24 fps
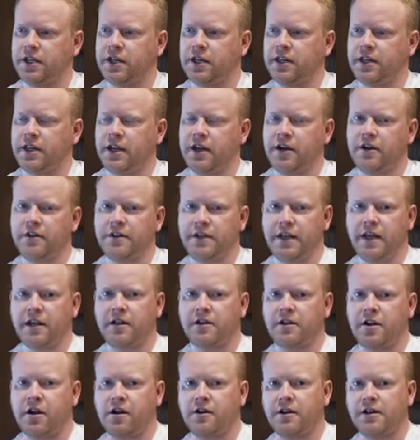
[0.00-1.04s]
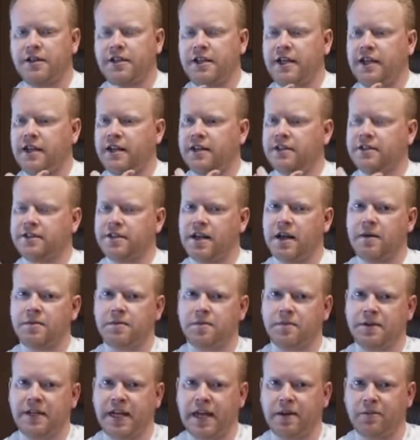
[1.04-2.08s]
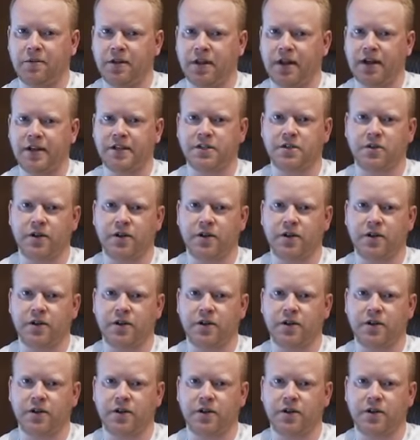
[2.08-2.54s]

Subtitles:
in there and the L-carnitine helps metabolize